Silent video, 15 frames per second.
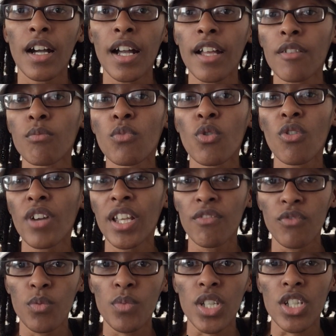and more
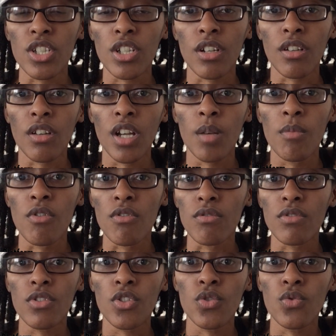information
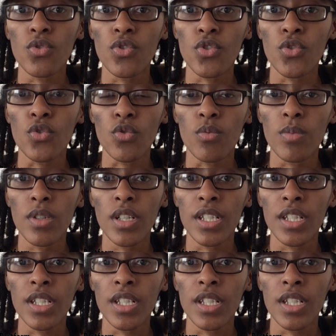about YouTube